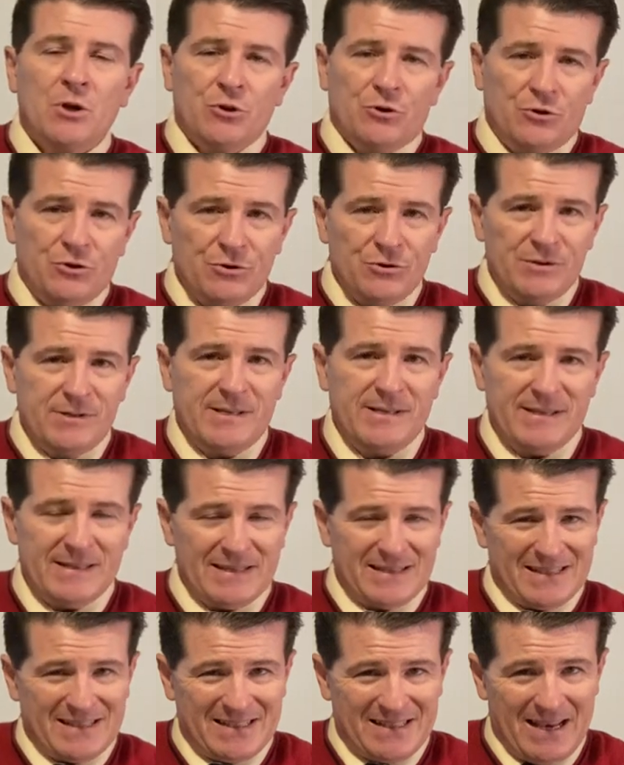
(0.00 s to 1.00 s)
using the
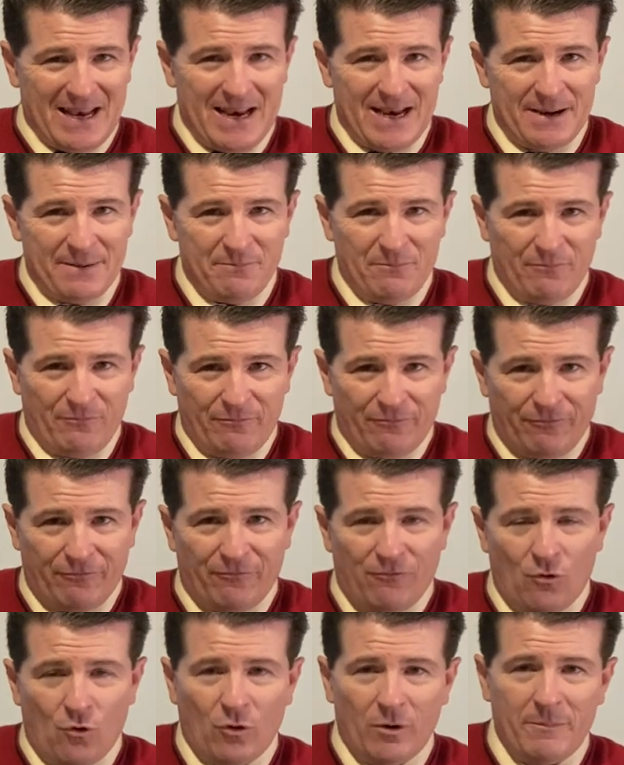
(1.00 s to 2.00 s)
same
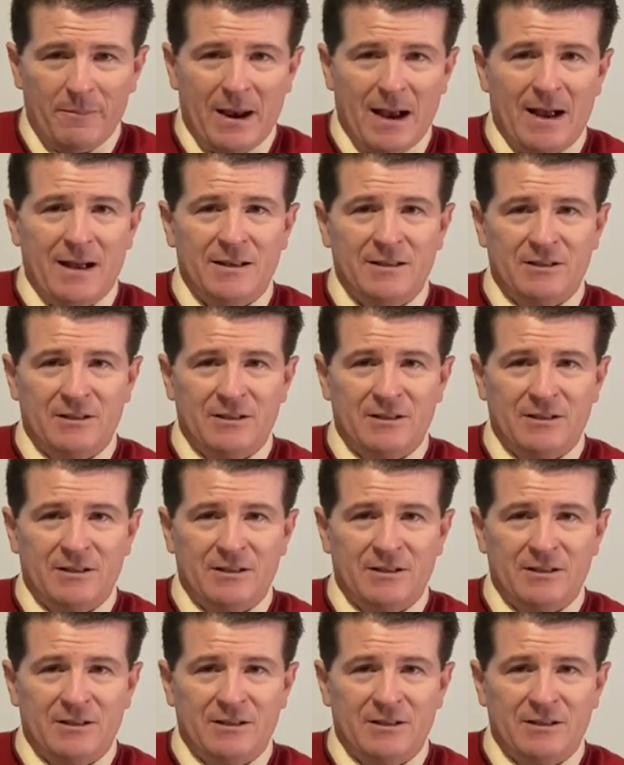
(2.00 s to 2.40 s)
format